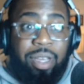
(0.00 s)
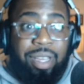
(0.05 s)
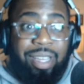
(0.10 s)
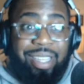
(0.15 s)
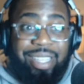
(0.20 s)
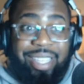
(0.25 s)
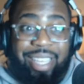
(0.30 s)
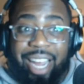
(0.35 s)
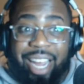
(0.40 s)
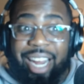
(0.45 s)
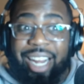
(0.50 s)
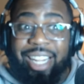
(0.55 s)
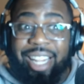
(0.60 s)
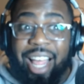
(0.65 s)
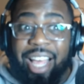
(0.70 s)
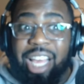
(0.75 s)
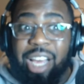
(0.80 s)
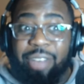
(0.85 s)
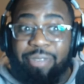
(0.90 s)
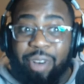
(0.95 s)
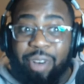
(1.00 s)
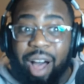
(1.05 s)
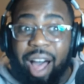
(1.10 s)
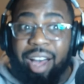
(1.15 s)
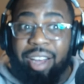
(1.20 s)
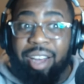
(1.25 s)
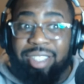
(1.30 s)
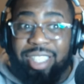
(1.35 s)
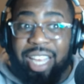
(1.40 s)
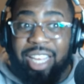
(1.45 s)
It's kind of like if
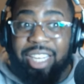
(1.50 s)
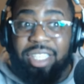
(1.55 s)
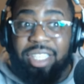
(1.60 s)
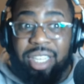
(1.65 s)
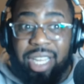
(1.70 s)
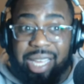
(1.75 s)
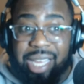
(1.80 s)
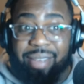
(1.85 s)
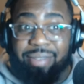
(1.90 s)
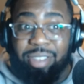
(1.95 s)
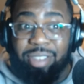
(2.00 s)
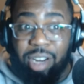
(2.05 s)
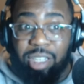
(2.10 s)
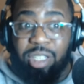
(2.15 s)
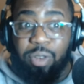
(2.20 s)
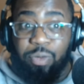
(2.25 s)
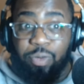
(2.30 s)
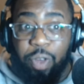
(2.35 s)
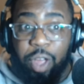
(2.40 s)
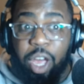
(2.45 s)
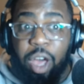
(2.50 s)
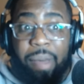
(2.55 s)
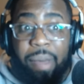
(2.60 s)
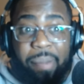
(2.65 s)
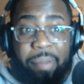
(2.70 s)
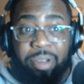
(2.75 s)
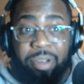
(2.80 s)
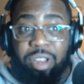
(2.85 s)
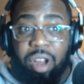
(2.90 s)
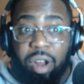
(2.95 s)
Ohio State's team starts to fail,
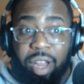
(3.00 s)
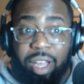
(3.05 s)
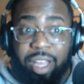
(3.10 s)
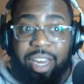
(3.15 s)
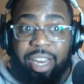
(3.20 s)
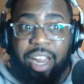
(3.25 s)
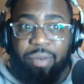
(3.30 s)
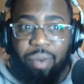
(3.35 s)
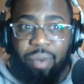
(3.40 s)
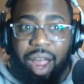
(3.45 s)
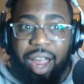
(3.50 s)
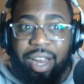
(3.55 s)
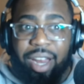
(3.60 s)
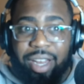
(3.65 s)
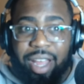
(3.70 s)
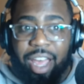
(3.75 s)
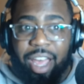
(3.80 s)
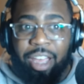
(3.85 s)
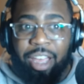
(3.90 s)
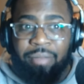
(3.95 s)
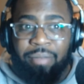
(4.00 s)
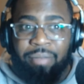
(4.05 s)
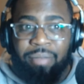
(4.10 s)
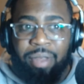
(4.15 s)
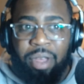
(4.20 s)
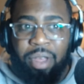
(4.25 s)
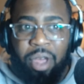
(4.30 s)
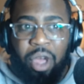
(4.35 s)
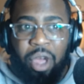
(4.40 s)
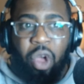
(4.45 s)
people start looking at Ryan Day.
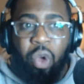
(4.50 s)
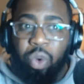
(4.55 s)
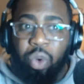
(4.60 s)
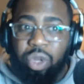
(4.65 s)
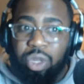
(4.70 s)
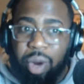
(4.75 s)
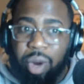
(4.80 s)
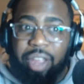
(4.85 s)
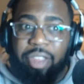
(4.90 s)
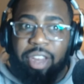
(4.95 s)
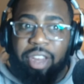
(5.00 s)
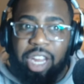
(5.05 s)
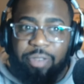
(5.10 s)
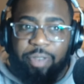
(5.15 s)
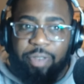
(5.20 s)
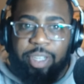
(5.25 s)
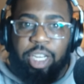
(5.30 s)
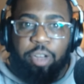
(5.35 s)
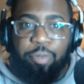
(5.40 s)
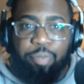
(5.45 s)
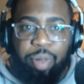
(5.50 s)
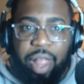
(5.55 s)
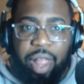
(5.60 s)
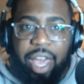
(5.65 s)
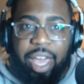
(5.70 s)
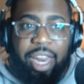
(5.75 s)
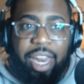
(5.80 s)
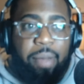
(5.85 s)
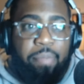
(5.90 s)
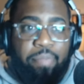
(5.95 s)
With the way the defense is
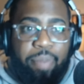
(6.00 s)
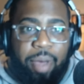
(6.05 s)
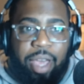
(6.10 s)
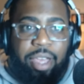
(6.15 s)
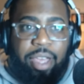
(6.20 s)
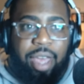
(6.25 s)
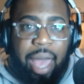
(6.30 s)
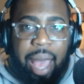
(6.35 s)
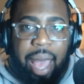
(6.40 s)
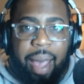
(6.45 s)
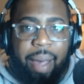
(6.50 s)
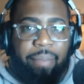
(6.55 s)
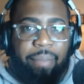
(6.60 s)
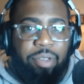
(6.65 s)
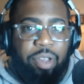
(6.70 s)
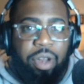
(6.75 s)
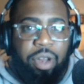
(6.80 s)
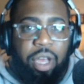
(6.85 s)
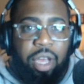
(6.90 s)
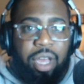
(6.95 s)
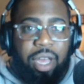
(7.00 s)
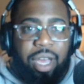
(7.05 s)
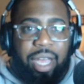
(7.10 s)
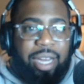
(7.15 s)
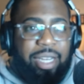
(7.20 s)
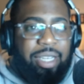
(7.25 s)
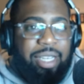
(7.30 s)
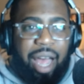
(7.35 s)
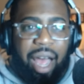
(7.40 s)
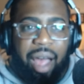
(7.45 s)
played in big games and
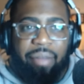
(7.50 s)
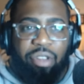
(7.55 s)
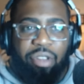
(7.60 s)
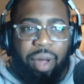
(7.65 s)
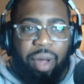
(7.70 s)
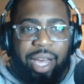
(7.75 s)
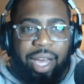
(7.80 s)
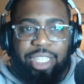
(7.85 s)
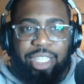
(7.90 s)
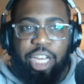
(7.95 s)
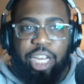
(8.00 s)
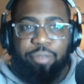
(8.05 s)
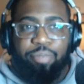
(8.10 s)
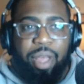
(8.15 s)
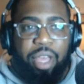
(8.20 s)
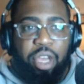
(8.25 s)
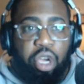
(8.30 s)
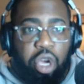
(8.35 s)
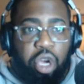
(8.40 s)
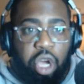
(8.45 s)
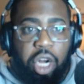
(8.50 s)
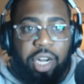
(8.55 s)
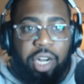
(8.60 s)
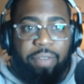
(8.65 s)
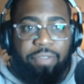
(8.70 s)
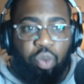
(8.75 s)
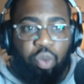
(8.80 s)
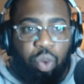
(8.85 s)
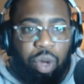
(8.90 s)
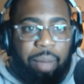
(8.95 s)
in times when Ohio State's played good enough
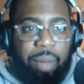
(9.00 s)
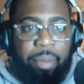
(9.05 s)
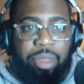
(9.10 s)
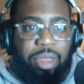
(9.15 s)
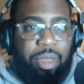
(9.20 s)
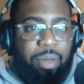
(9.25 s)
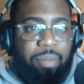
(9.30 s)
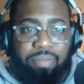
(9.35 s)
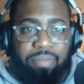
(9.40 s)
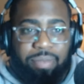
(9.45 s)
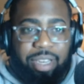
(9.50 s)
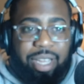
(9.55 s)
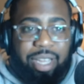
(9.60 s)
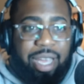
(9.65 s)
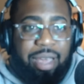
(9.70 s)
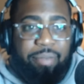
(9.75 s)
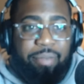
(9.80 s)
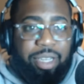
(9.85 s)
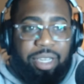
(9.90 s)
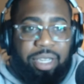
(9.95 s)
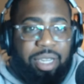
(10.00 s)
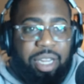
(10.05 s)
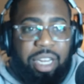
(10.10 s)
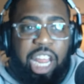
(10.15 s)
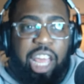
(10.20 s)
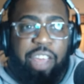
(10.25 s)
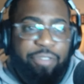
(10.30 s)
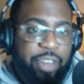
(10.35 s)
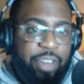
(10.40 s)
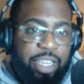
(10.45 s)
to win, but the defense
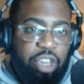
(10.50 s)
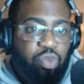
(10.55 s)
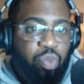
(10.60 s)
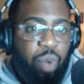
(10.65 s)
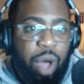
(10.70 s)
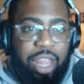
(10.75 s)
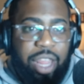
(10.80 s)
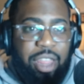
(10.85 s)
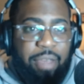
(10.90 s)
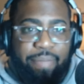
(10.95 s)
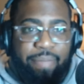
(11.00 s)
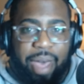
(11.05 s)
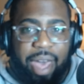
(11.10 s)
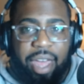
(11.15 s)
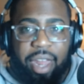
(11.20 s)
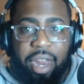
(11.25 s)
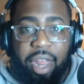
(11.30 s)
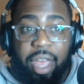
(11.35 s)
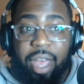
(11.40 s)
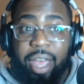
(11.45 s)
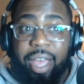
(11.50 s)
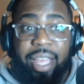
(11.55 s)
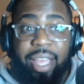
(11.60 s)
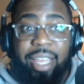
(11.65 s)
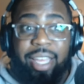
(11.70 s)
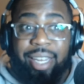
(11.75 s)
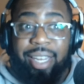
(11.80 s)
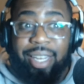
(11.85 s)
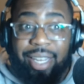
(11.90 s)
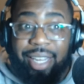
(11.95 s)
is wet in the bed,
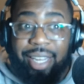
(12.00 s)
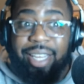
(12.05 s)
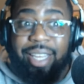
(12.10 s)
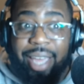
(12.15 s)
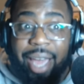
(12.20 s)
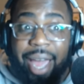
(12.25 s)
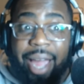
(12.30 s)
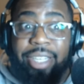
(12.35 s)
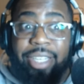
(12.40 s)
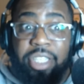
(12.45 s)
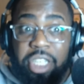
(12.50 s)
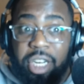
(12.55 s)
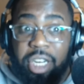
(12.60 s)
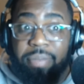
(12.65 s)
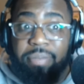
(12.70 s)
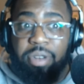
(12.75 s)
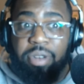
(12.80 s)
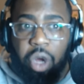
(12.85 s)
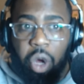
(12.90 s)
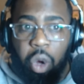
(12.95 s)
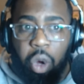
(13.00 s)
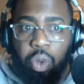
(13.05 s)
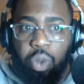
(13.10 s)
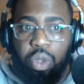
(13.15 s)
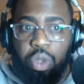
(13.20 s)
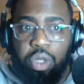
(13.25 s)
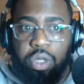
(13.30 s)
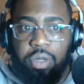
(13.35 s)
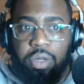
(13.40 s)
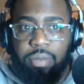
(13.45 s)
you look at Jim
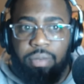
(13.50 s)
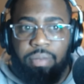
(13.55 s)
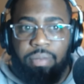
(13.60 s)
Knowles.